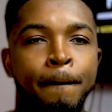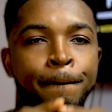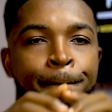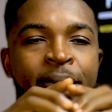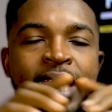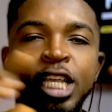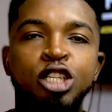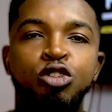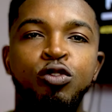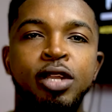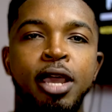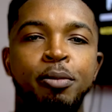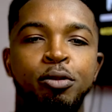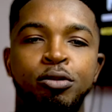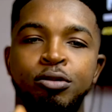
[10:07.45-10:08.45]
Make it
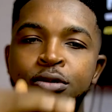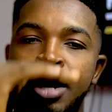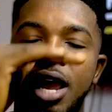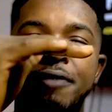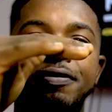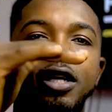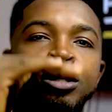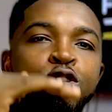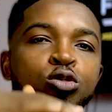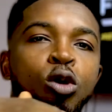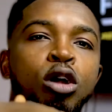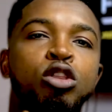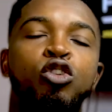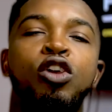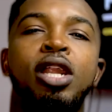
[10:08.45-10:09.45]
readable. After 2
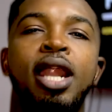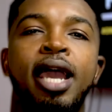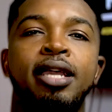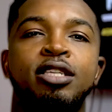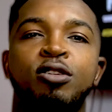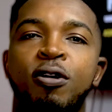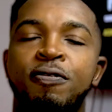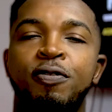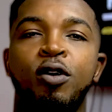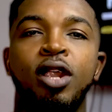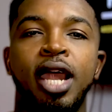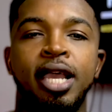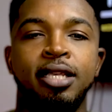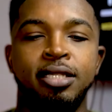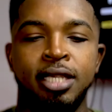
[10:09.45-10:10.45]
or 3 lines or 4
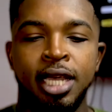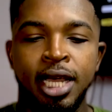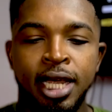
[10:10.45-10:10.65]
lines,